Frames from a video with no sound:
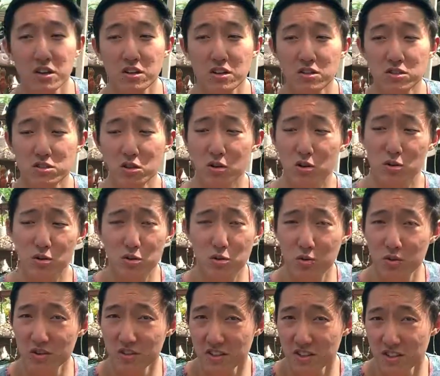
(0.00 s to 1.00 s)
So you
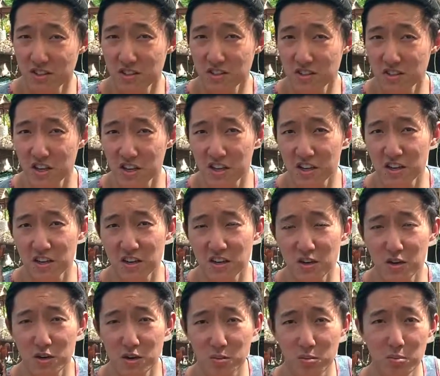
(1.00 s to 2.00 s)
want this to stay
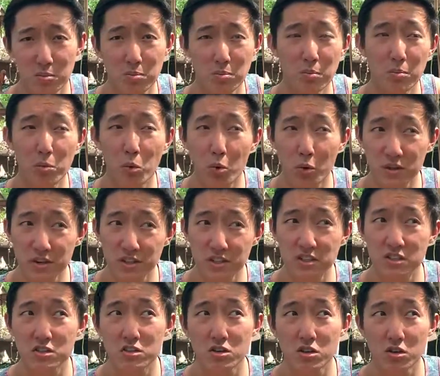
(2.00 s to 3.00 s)

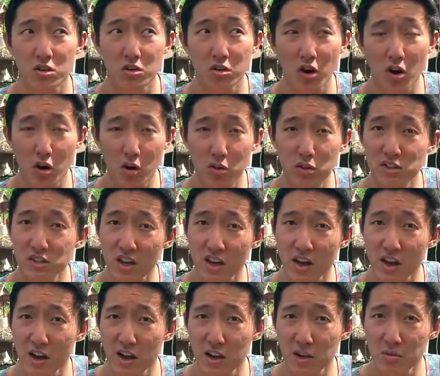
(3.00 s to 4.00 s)
moist all the
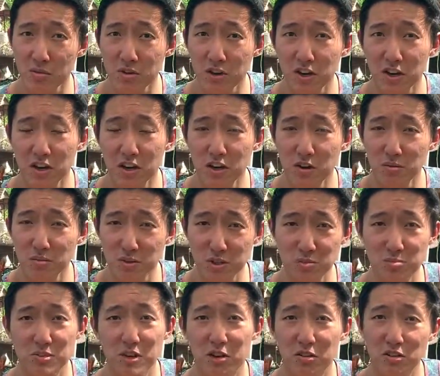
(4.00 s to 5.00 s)
time, deep
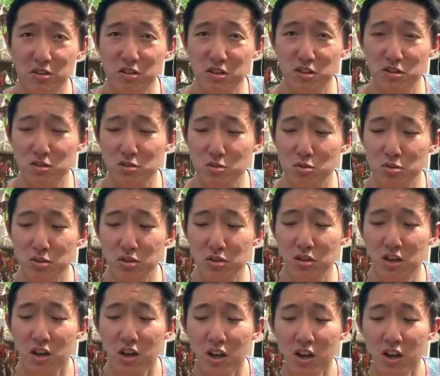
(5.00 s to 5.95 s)
down into the soil.